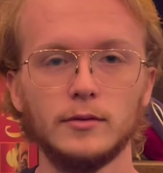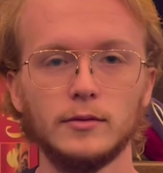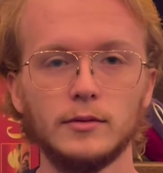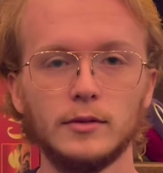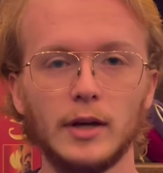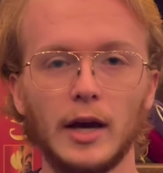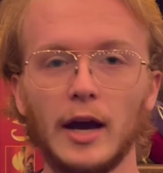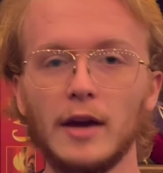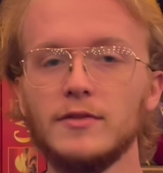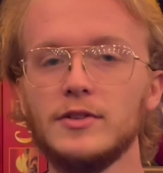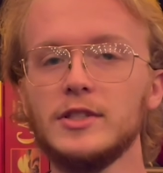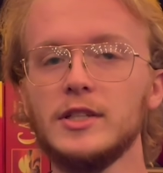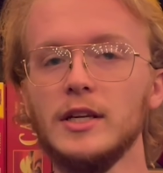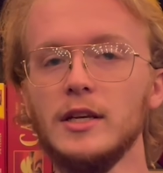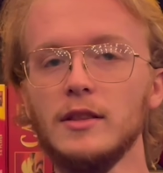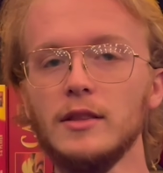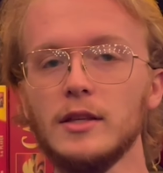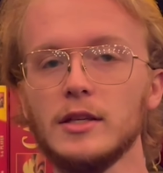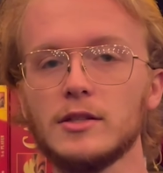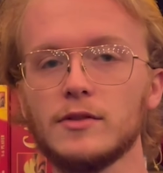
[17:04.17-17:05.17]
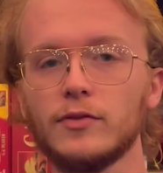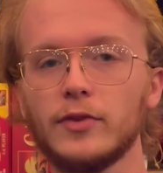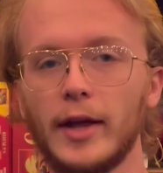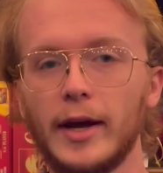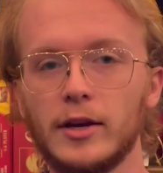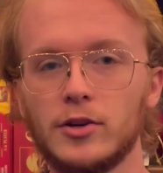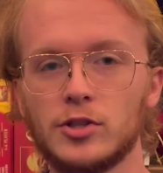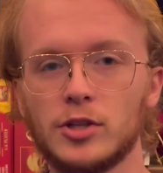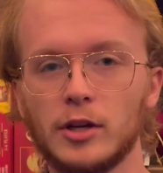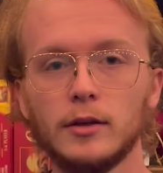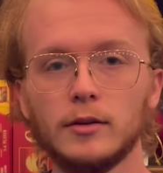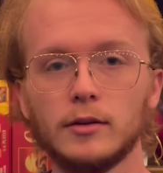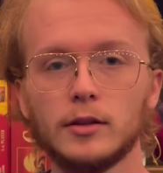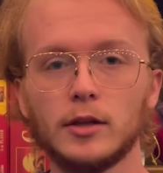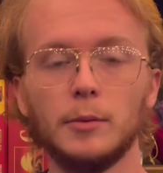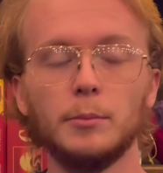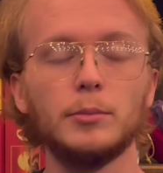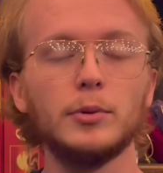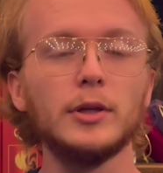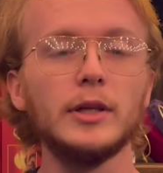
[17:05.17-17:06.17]
I've seen this flagship
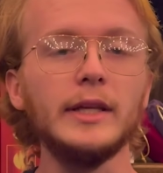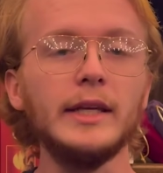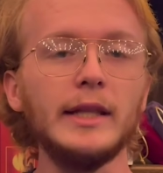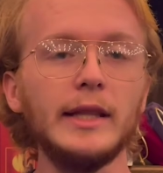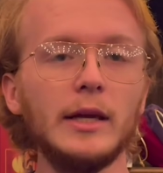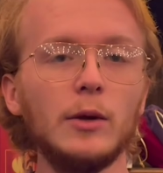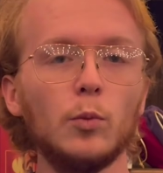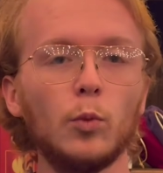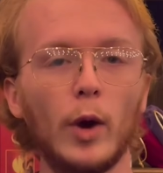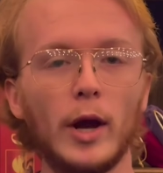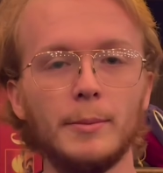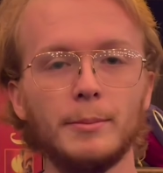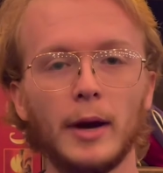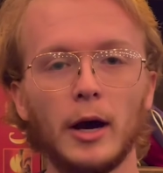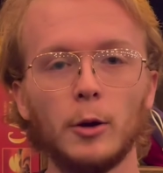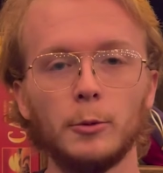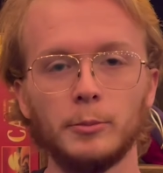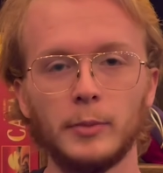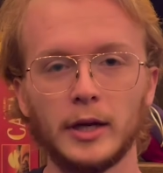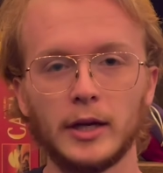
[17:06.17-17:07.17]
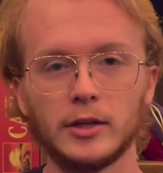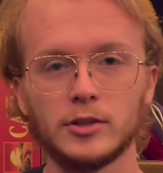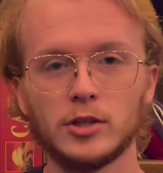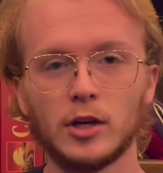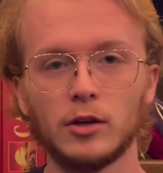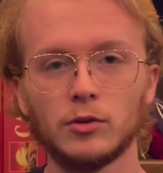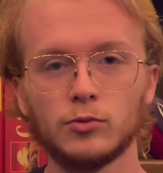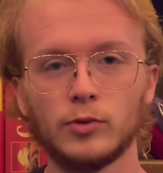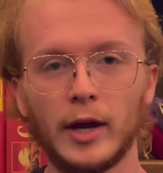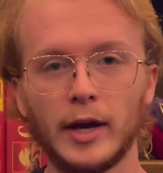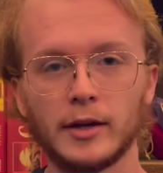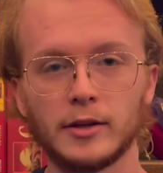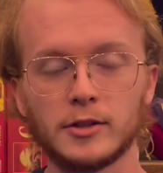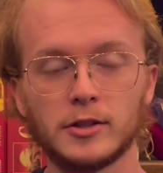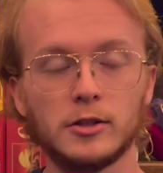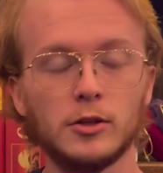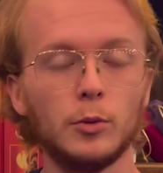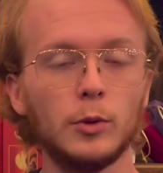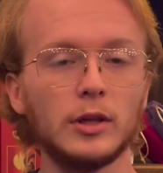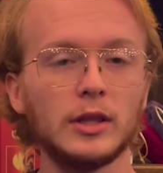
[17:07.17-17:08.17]
completely wipe out Mechatol Rex
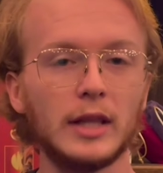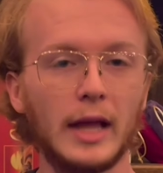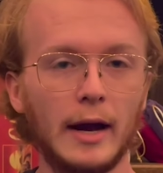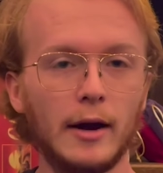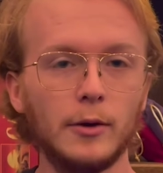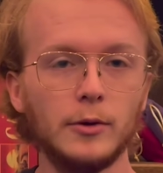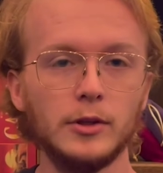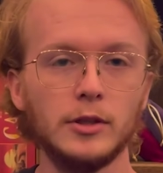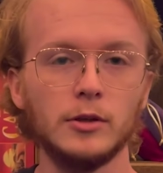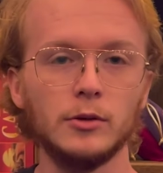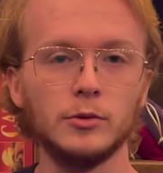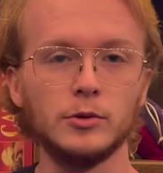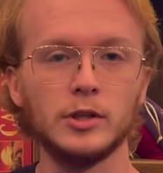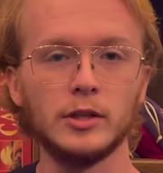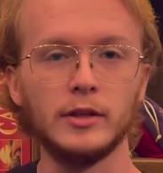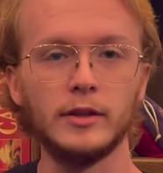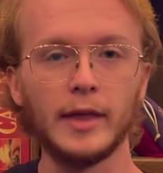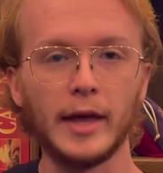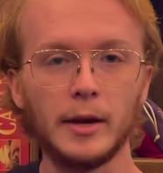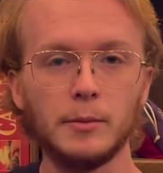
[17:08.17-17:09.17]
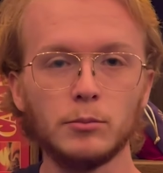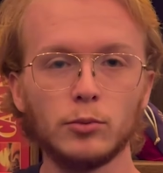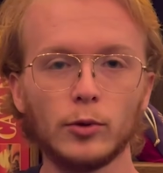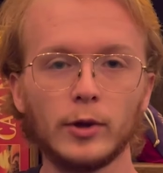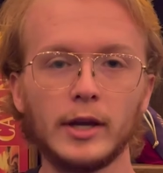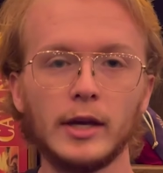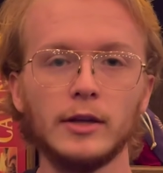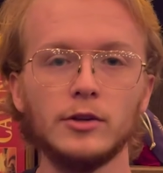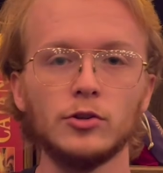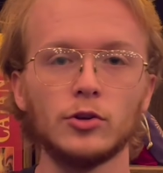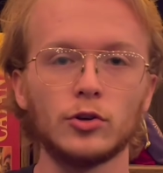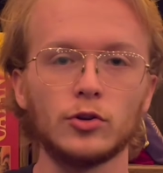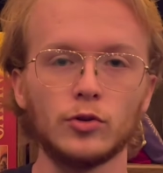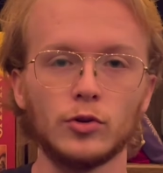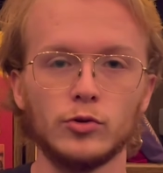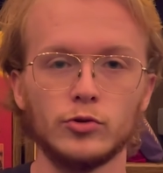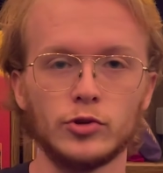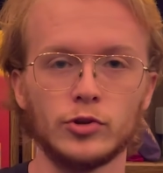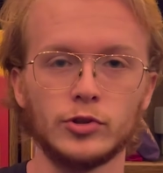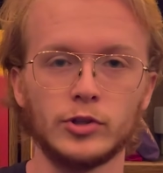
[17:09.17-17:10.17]
to allow you to then bring in your
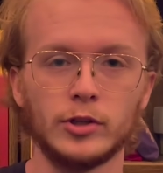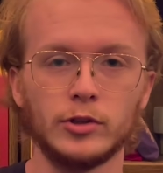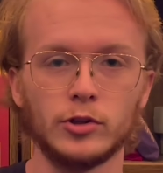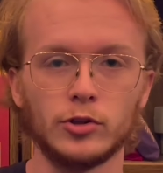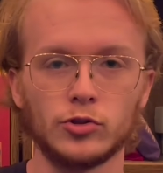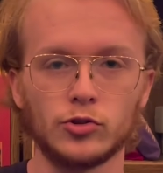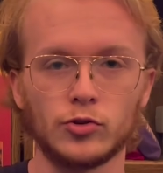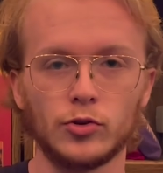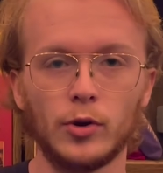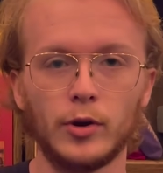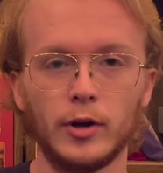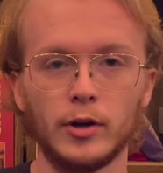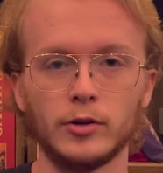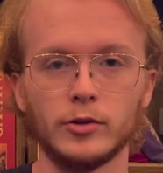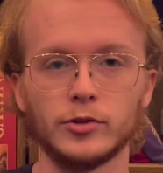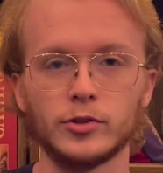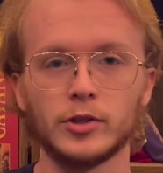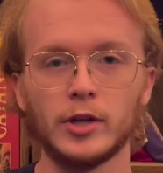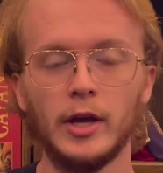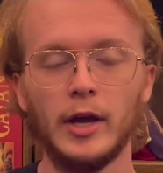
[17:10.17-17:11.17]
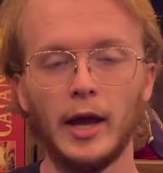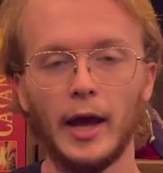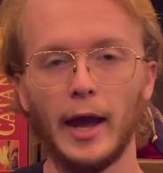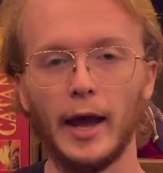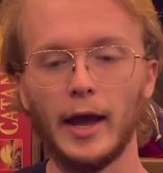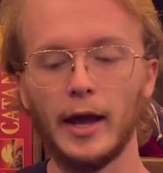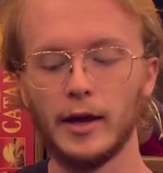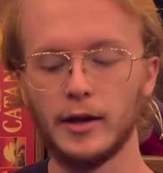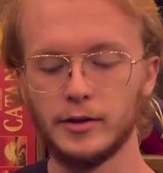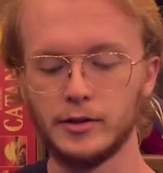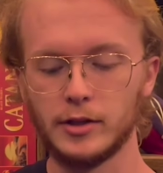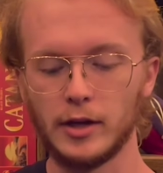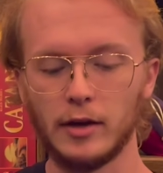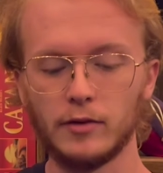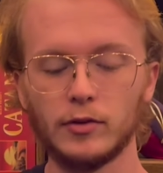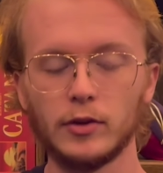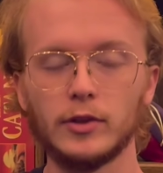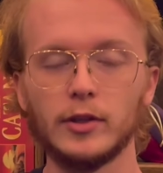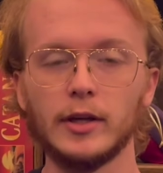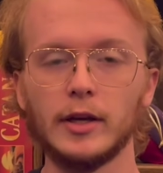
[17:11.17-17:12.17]
cruisers and destroyers and
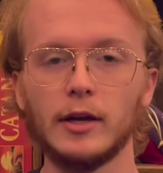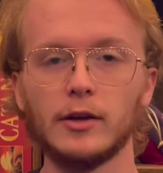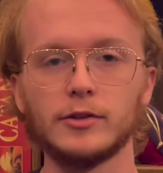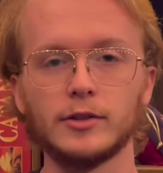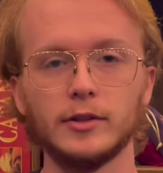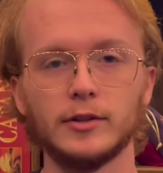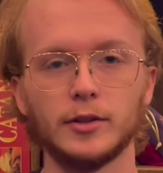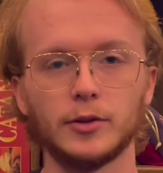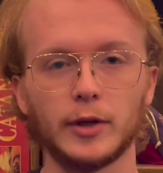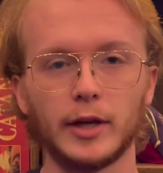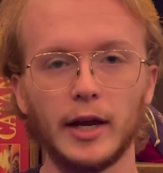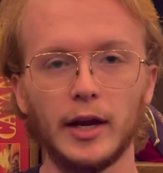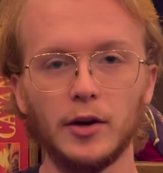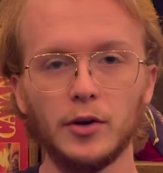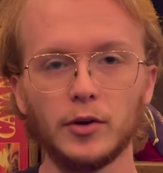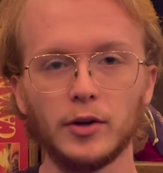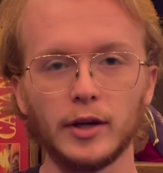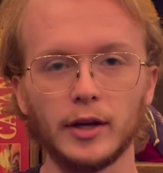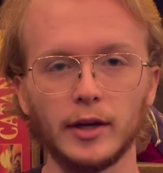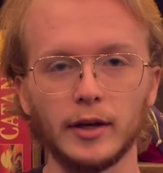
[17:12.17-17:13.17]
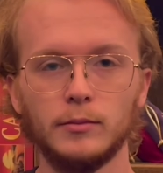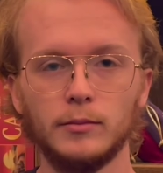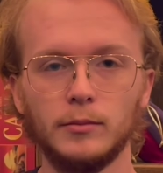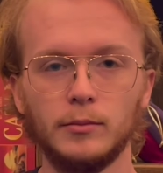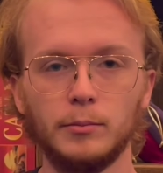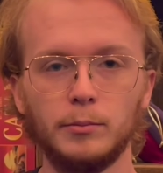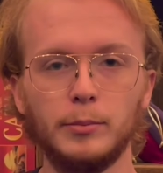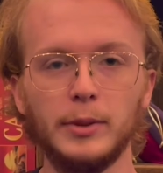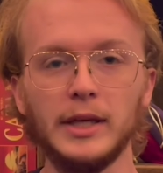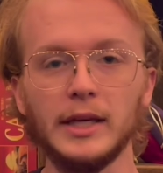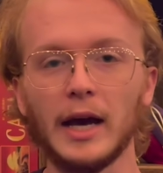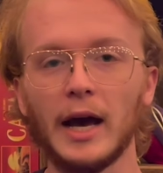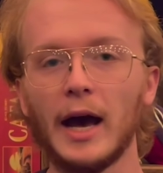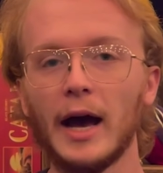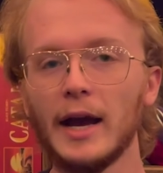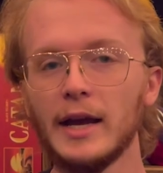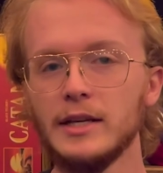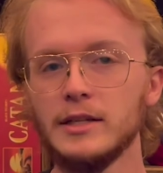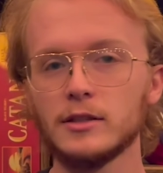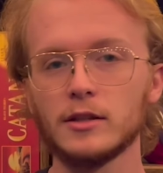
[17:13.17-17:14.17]
everything else that they're carrying
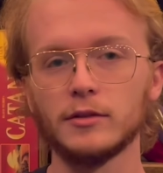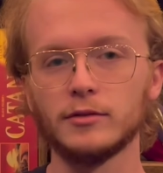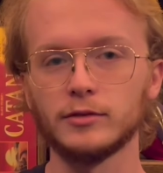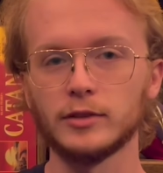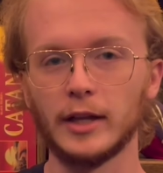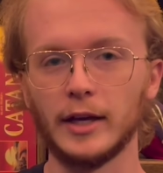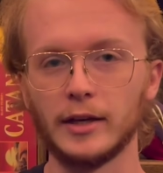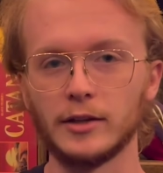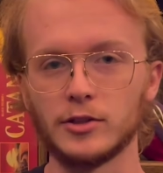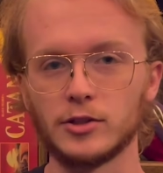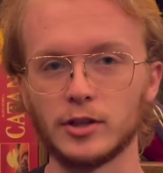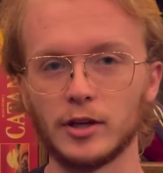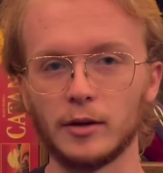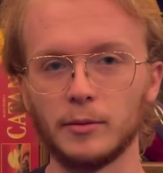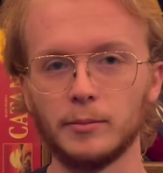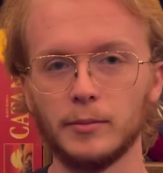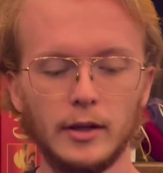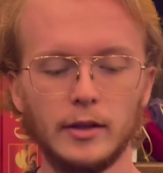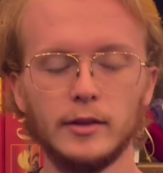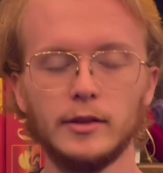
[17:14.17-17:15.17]
behind the flagship.